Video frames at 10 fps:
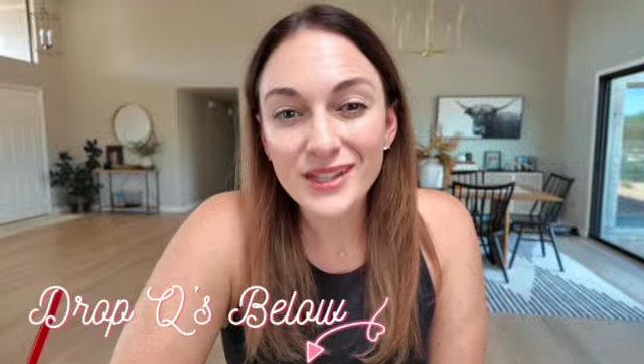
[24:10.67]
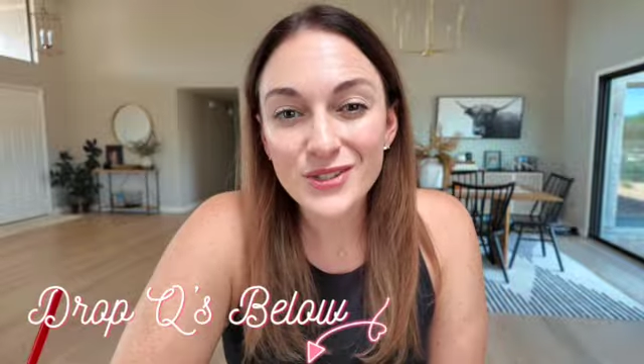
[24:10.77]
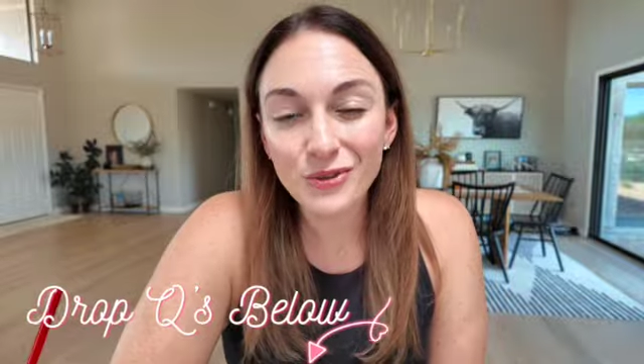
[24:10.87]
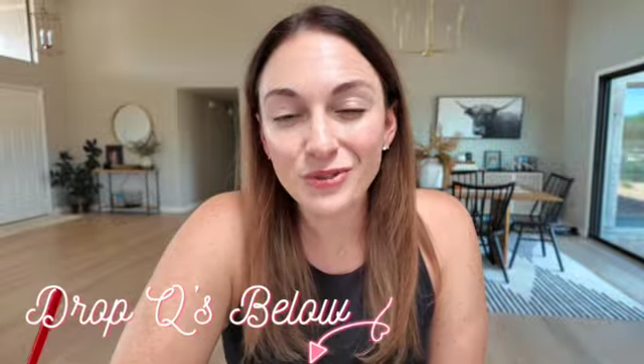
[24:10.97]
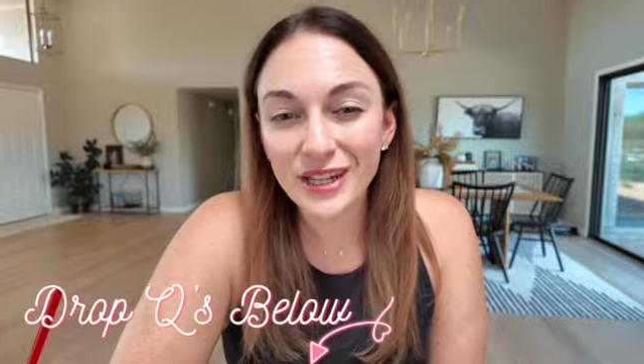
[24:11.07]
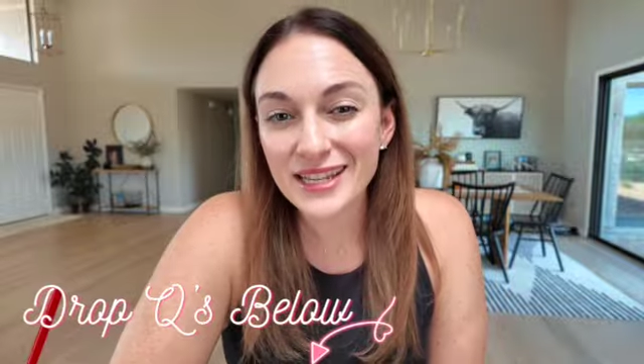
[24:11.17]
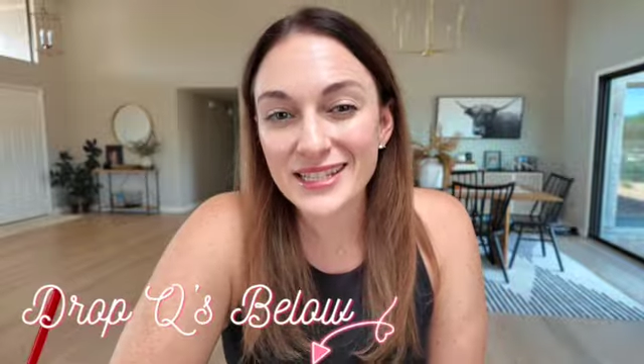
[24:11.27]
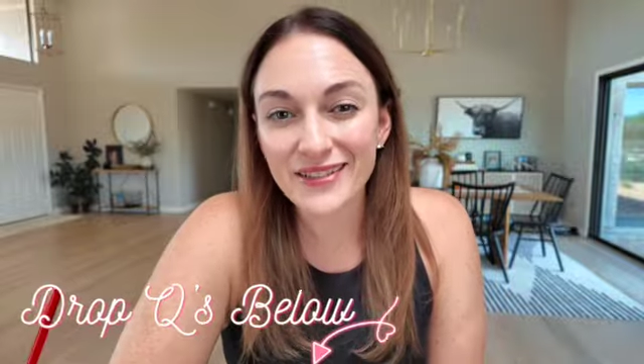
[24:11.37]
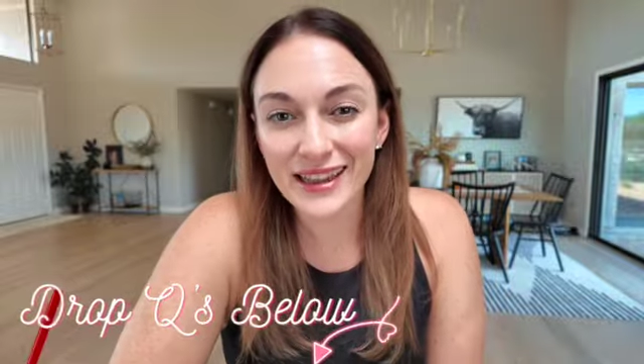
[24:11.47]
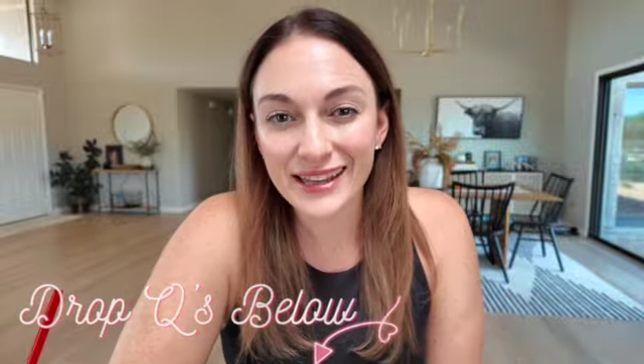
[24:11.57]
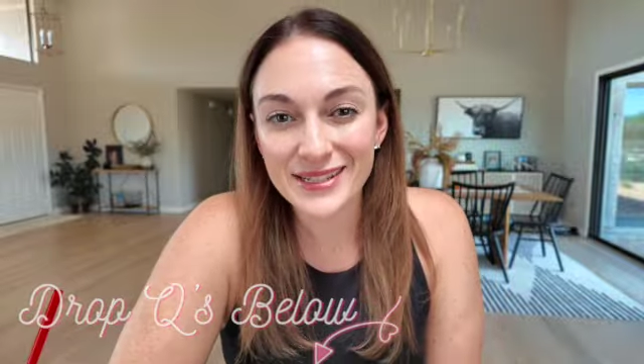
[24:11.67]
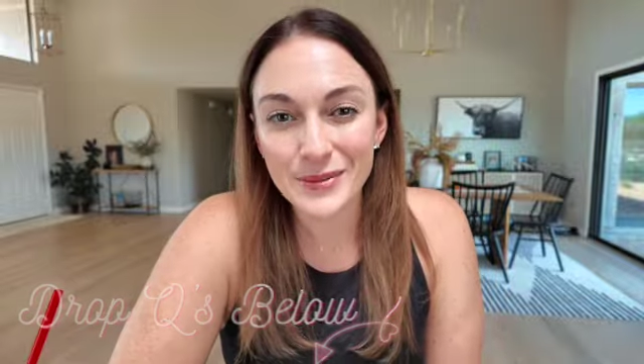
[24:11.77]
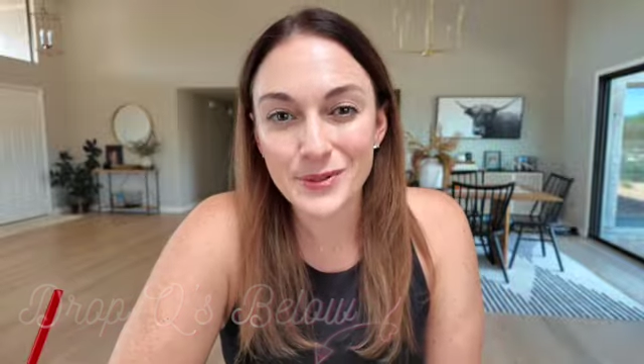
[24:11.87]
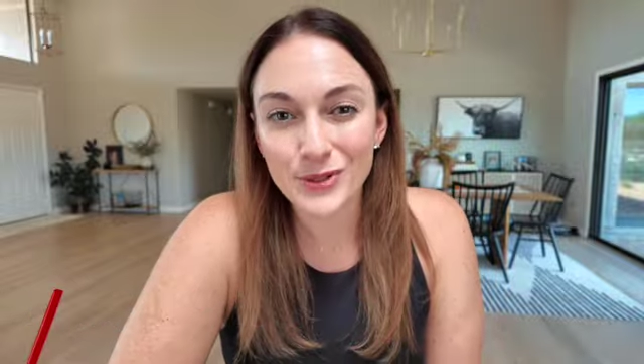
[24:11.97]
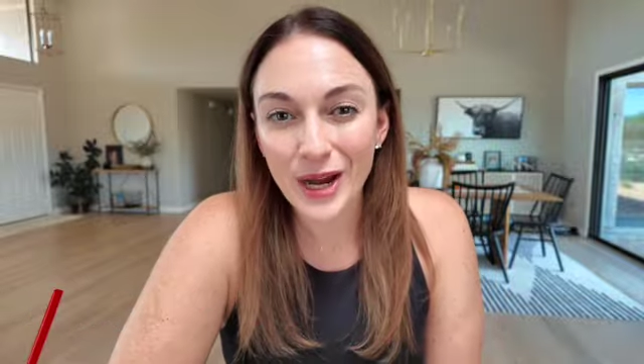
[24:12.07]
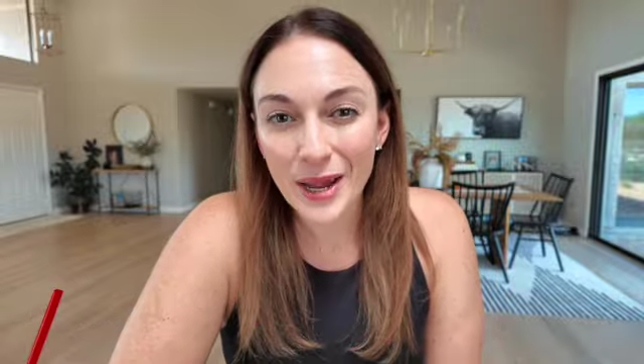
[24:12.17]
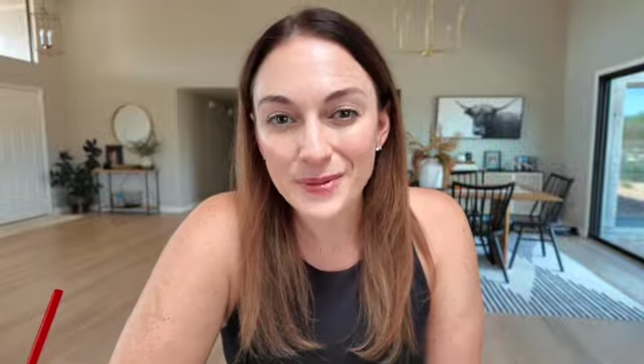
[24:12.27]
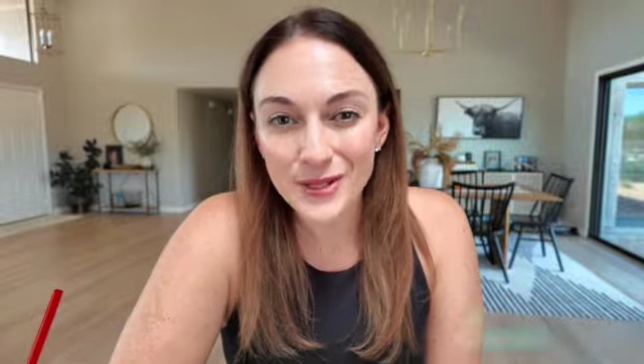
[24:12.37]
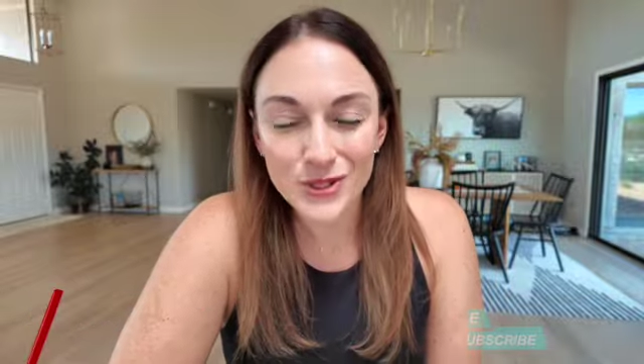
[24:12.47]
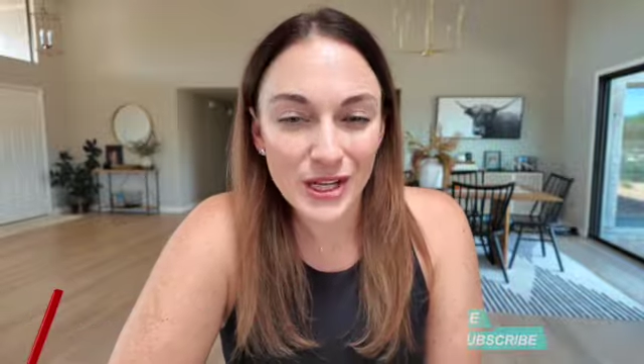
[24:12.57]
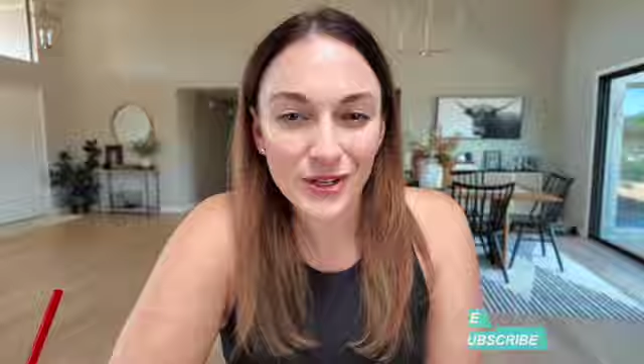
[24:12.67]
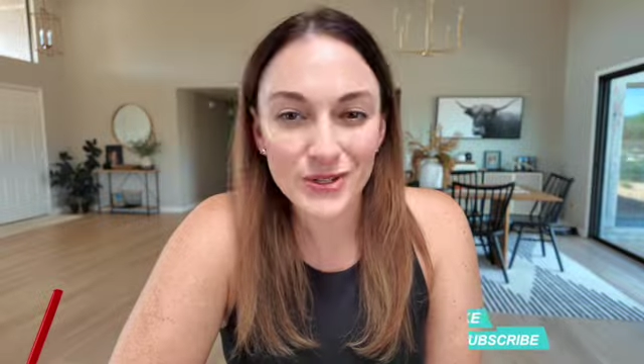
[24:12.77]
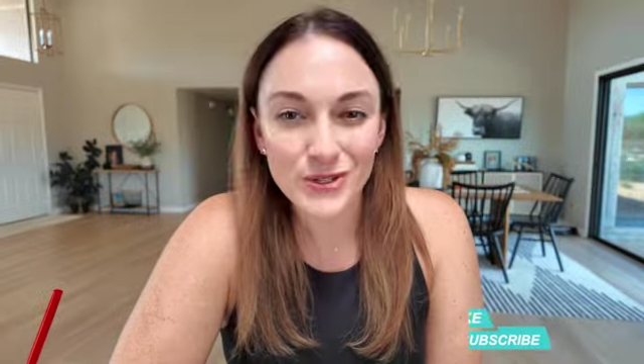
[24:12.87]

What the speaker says: Don't forget to like and subscribe to the channel